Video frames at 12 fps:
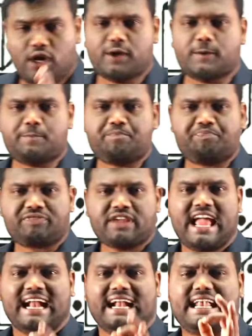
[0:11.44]
you,
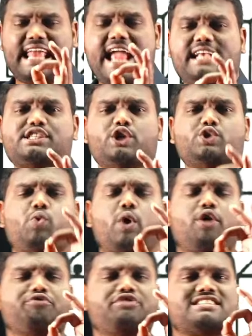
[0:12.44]
dice is one
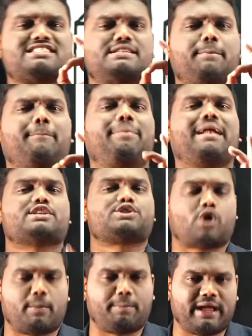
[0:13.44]
of the simplest
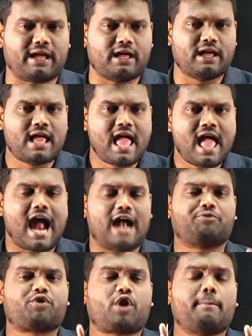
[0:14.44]
topic,
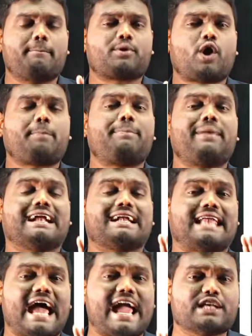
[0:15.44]
and from topic
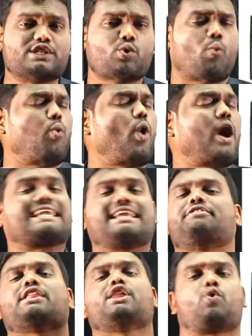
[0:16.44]
dice,
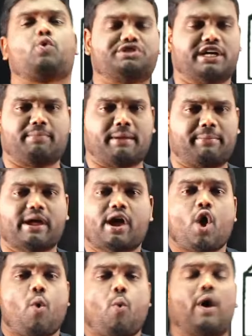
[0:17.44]
whatever the question it may be,
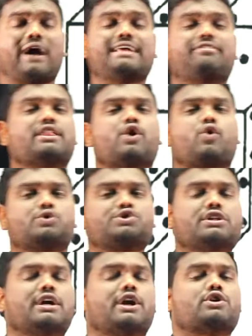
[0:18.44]
whatever the
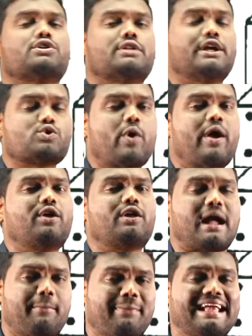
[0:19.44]
question that is going to
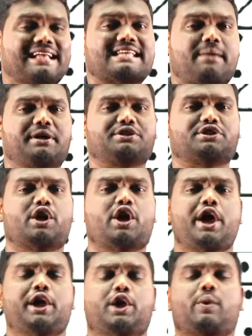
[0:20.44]
come in examination,
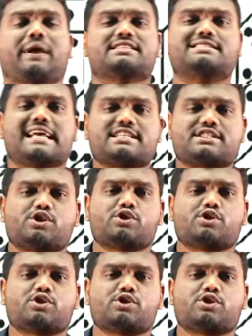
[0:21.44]
you can just